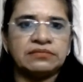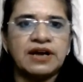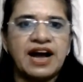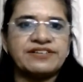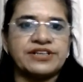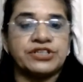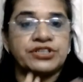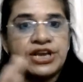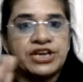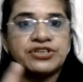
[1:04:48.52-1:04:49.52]
Artists,
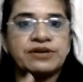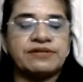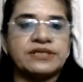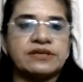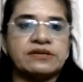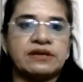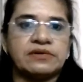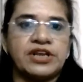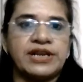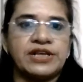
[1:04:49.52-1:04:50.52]
Asian Research and
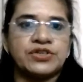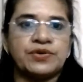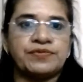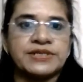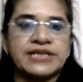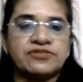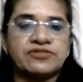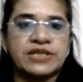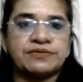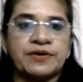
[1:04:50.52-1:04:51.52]
Institute for Skill
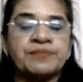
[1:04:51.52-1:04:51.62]
Transfer.